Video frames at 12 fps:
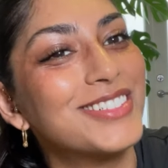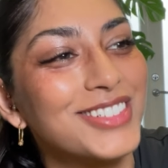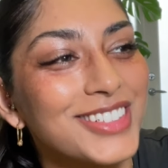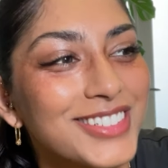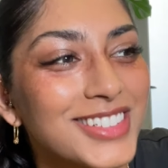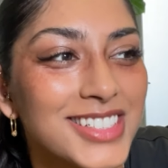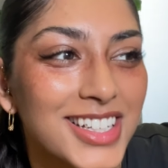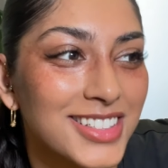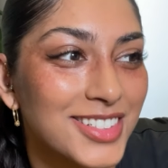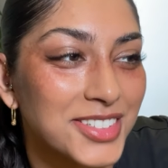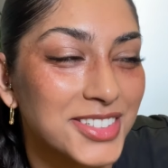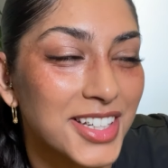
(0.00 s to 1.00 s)
one of the
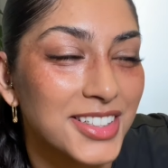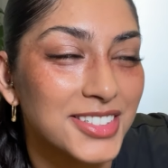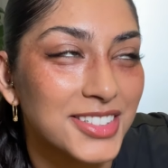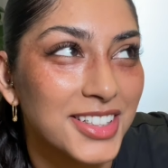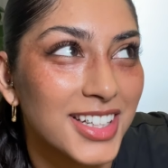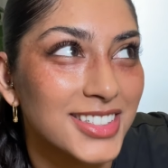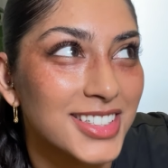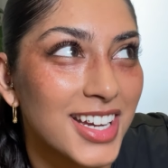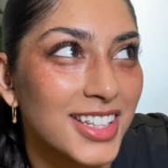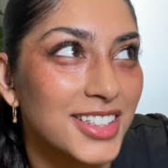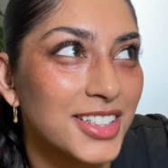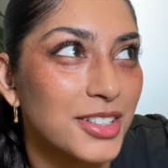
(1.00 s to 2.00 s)
TikToks that I saw last
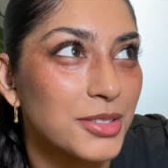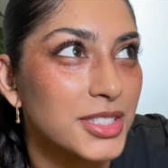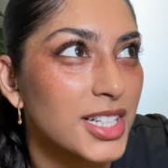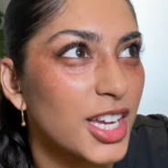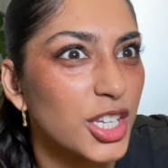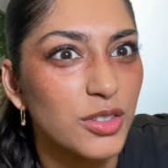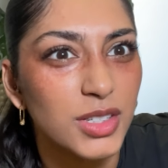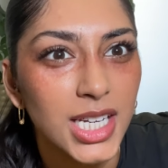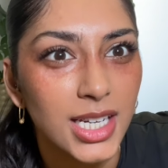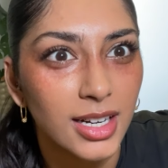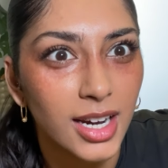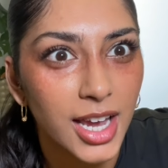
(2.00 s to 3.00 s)
night, the girl was like, you
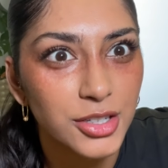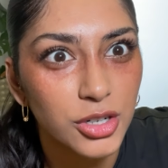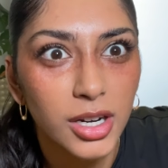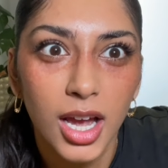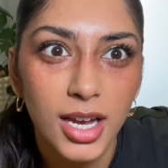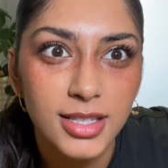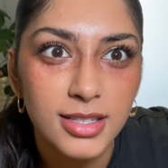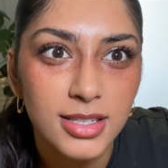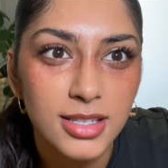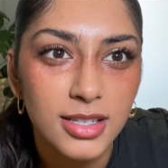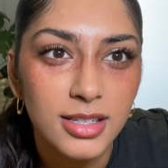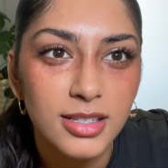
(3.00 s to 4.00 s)
need
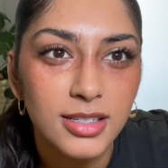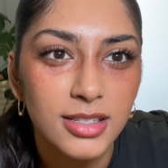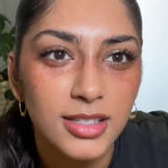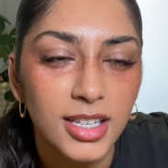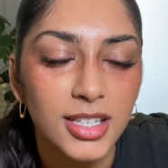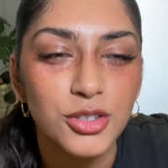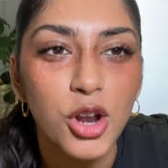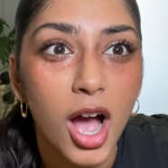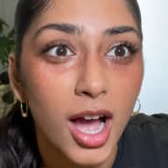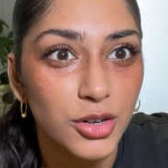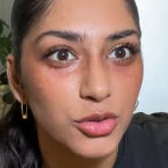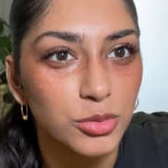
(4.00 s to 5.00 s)
electrolytes. It's not
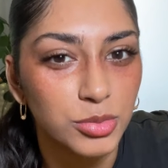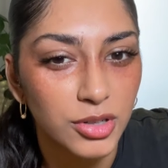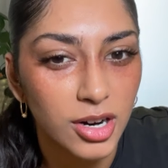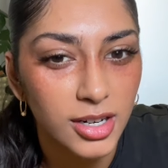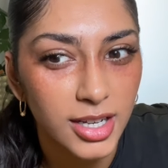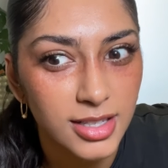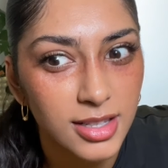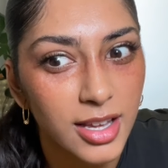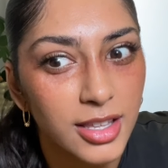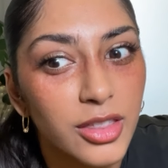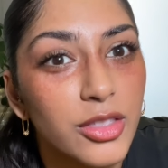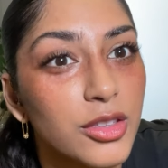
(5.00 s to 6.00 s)
actual Berocca, it's
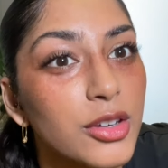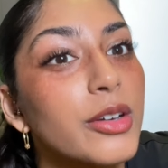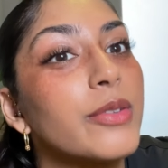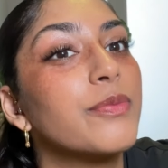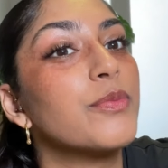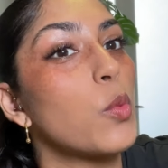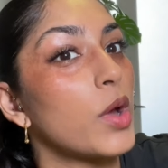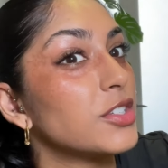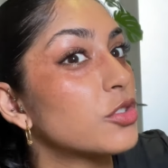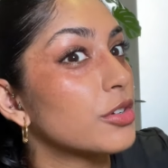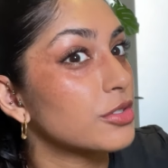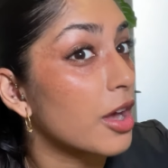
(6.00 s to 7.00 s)
like the
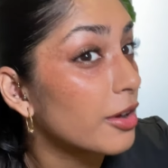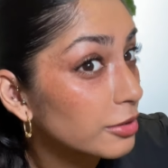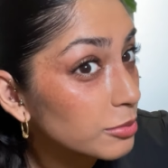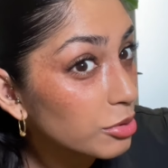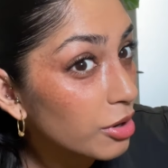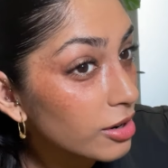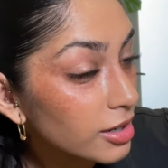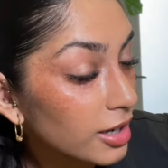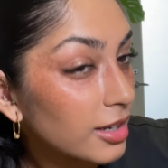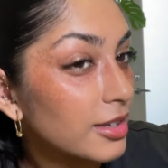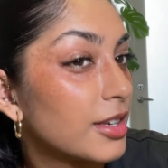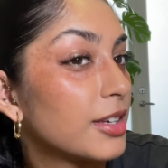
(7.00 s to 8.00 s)
Waitrose own
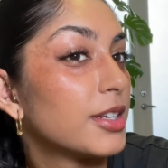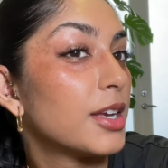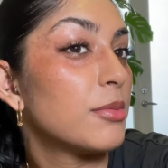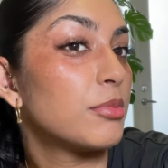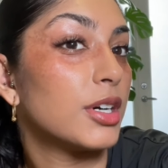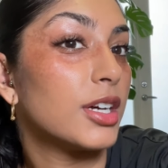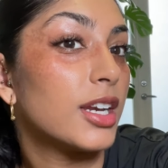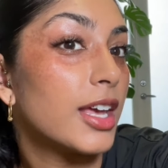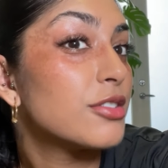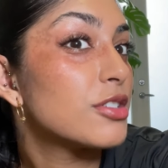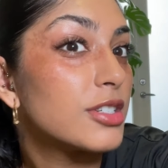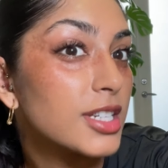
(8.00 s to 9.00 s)
Berocca. But
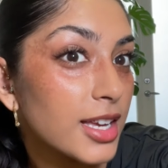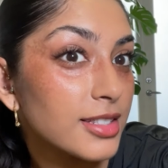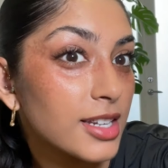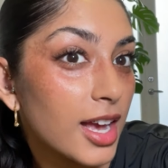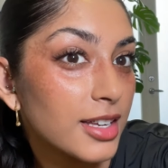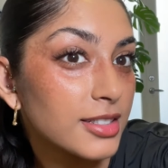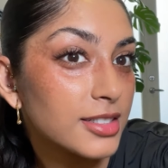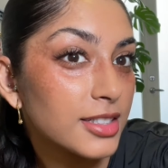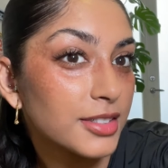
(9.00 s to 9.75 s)
let's do a taste test.